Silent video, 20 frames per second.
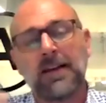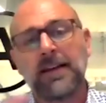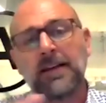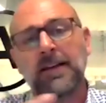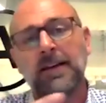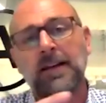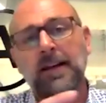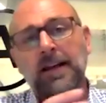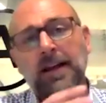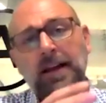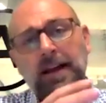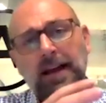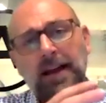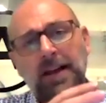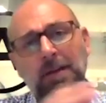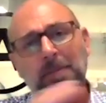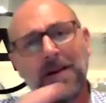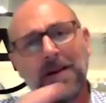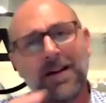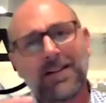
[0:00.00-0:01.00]
And,
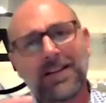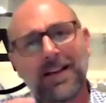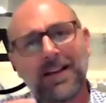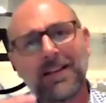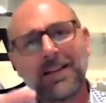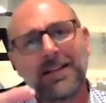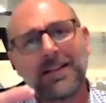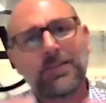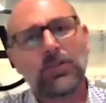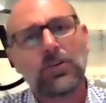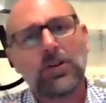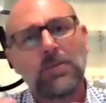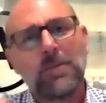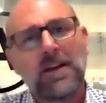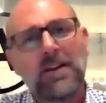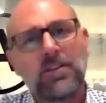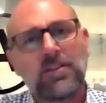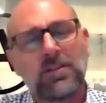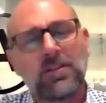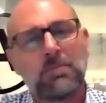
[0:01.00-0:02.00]
and about getting this
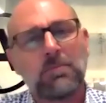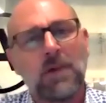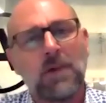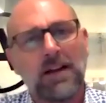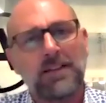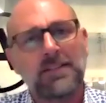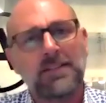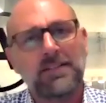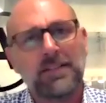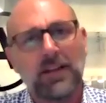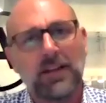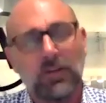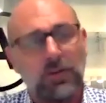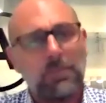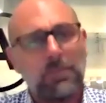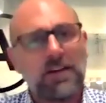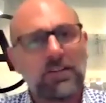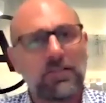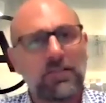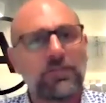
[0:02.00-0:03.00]
automation mindset,
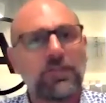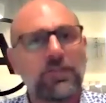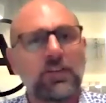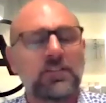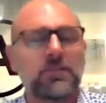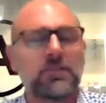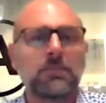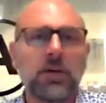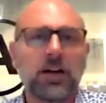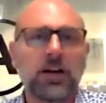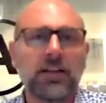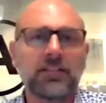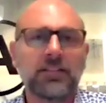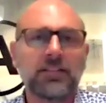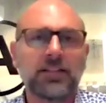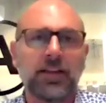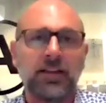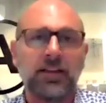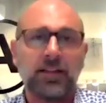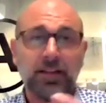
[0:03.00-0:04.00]
automation first
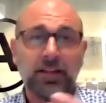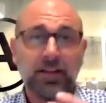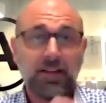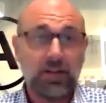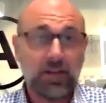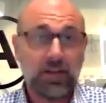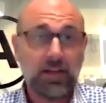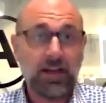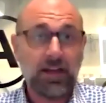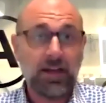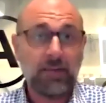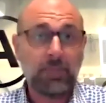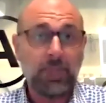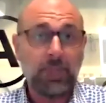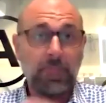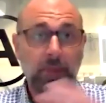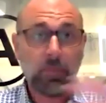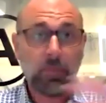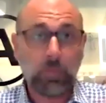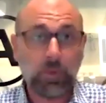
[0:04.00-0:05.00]
mindset um,